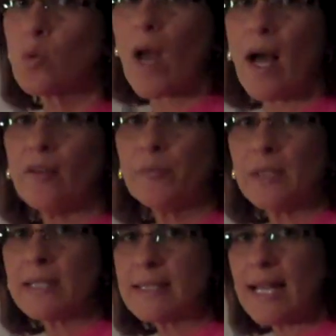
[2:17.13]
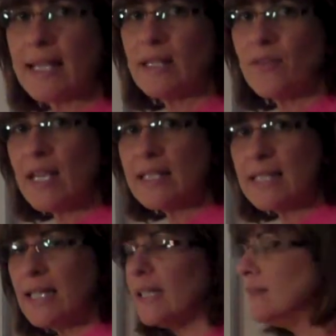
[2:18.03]
12 plus negative
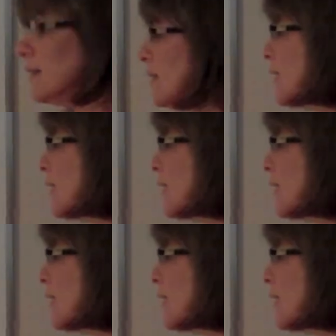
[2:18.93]
18.